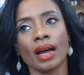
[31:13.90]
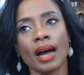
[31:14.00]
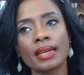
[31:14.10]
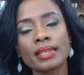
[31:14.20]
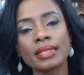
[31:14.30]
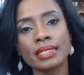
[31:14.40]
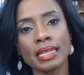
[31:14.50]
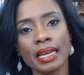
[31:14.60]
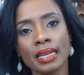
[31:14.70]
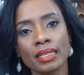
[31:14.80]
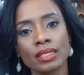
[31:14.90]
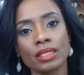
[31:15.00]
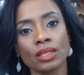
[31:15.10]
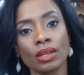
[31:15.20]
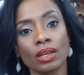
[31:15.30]
understand
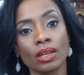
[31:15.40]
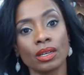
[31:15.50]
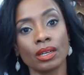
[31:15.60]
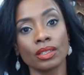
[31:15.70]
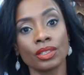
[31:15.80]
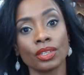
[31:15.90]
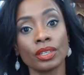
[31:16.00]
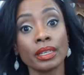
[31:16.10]
your